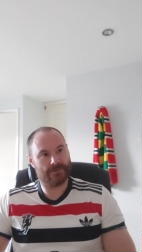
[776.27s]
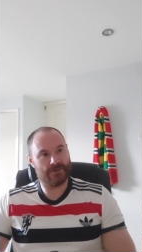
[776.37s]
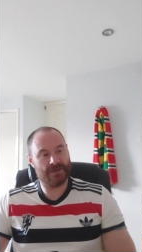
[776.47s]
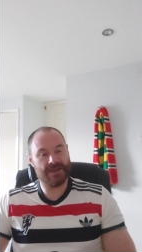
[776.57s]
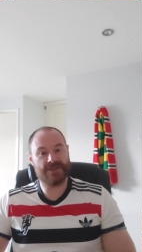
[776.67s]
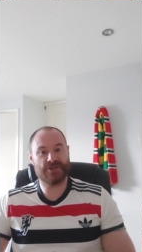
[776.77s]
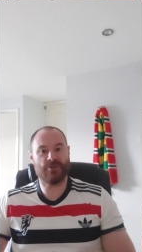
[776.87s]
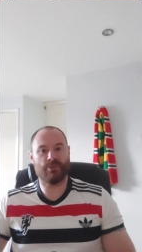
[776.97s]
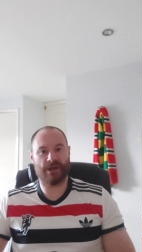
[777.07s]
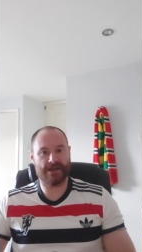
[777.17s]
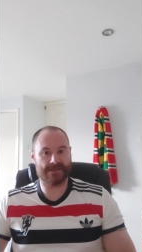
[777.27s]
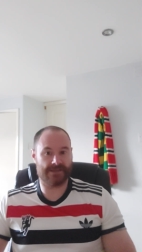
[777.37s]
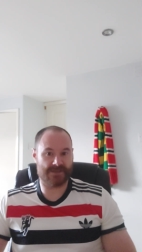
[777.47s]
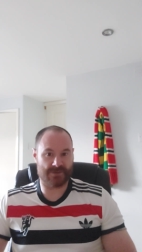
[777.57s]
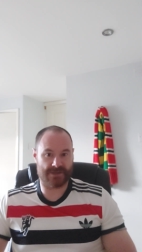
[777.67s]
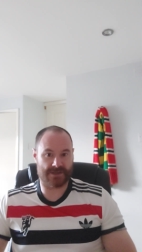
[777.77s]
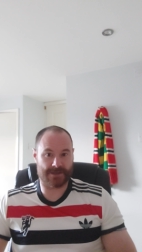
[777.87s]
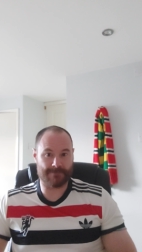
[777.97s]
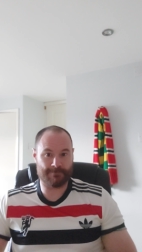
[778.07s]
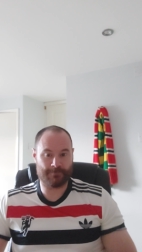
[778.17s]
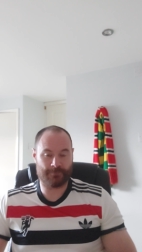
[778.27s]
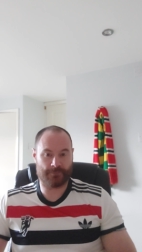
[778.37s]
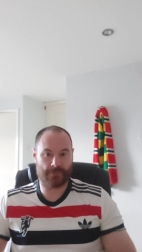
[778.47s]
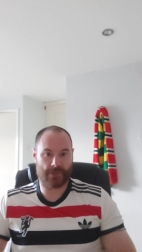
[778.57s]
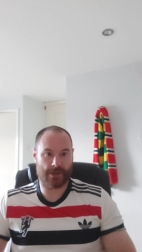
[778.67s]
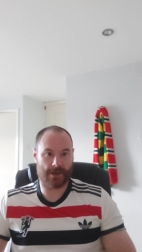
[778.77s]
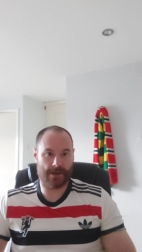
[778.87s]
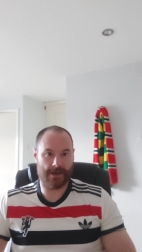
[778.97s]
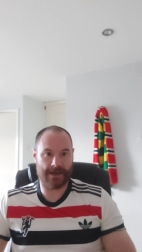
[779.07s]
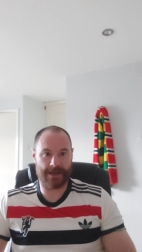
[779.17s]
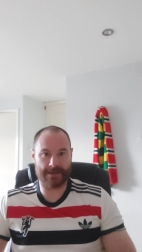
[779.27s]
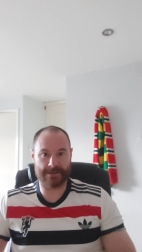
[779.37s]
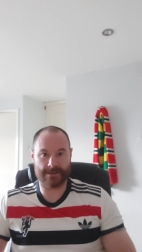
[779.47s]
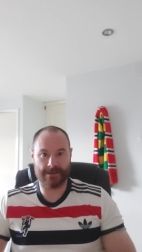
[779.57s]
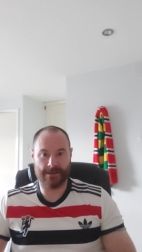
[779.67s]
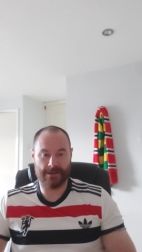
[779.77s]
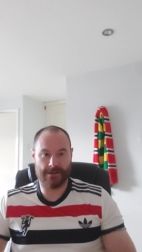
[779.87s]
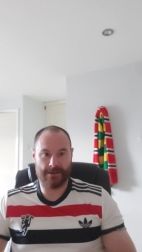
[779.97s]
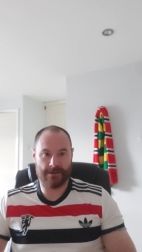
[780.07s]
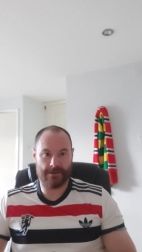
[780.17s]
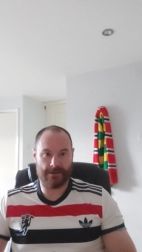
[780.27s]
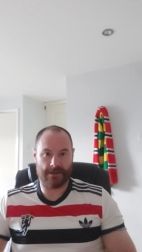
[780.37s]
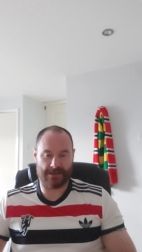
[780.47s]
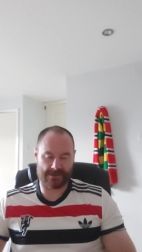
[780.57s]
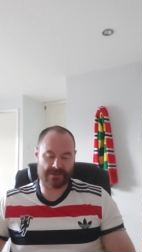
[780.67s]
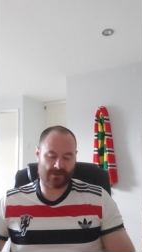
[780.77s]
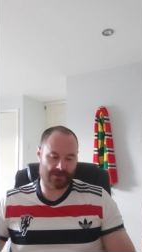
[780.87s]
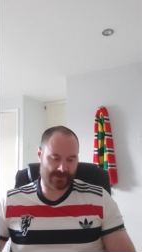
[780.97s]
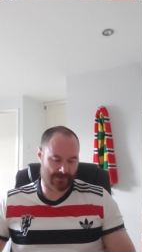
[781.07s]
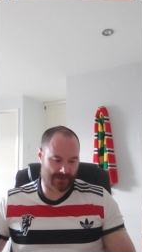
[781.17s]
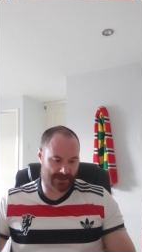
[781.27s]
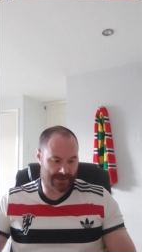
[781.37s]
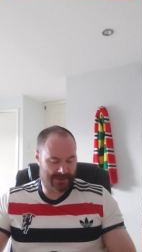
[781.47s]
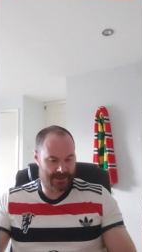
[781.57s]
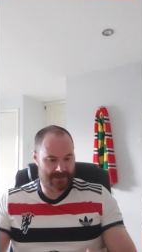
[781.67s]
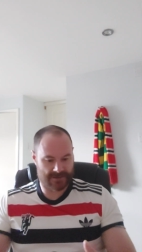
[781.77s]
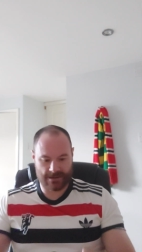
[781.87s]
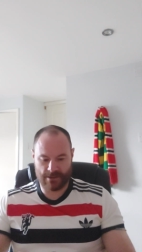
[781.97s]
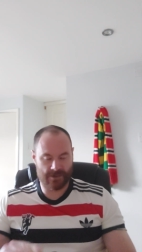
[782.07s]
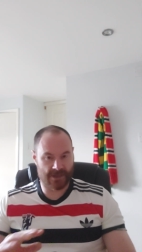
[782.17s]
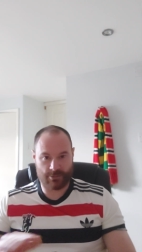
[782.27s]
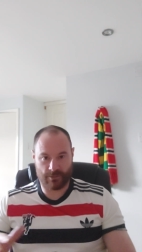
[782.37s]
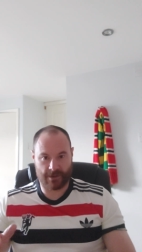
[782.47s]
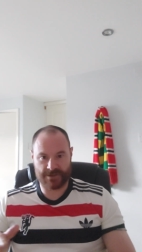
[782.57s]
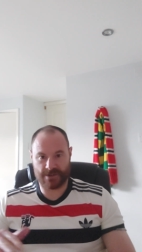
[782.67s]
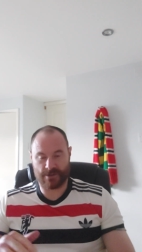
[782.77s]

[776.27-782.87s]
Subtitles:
You need two players in each position, and let's look at it. So the goalkeeper, we've got two